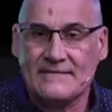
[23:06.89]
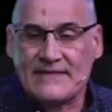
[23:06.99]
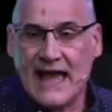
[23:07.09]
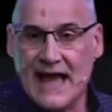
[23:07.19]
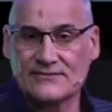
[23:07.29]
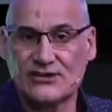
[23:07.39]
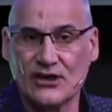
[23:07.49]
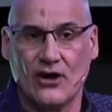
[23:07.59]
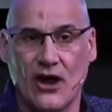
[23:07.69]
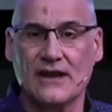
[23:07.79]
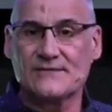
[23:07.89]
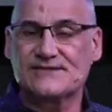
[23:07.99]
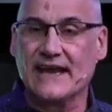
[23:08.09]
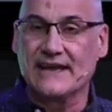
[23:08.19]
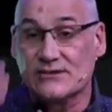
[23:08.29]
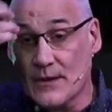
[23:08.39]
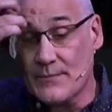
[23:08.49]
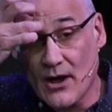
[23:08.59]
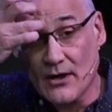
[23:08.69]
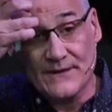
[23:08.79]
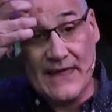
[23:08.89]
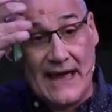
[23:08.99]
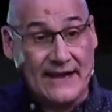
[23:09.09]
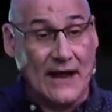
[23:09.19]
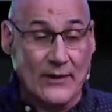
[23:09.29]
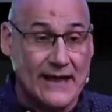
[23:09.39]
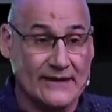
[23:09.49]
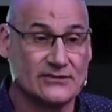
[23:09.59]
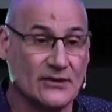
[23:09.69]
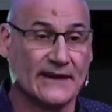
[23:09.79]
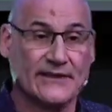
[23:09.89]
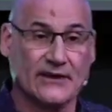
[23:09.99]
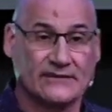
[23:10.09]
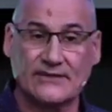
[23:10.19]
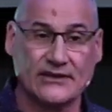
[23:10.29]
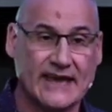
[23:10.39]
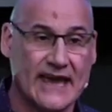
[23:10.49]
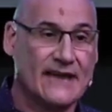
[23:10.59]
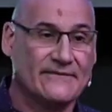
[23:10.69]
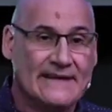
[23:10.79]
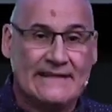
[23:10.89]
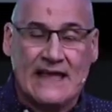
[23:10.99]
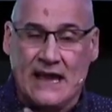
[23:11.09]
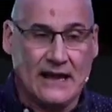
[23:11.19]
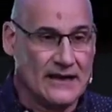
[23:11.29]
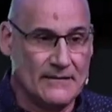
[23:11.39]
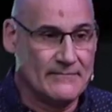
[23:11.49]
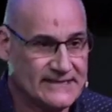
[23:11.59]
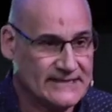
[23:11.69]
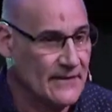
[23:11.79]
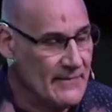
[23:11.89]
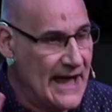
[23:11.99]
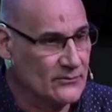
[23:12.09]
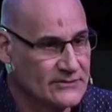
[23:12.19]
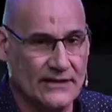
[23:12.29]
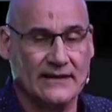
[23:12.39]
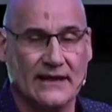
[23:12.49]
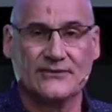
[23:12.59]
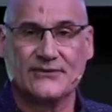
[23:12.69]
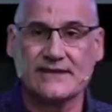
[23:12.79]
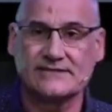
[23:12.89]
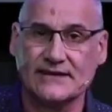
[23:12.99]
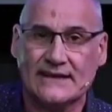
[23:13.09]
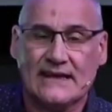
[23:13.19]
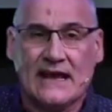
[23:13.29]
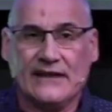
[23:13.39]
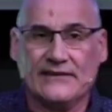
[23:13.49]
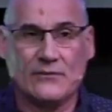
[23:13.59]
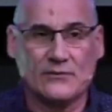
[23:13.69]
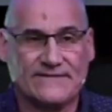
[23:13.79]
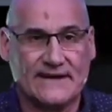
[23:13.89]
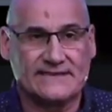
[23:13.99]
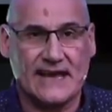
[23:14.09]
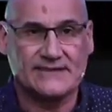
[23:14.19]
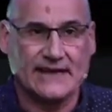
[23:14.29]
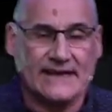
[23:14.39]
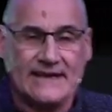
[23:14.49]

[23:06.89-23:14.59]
And so all I'm saying is we bought for that. Now we had somebody that, that gave uh, a massive amount and, and things, and, and that was fantastic.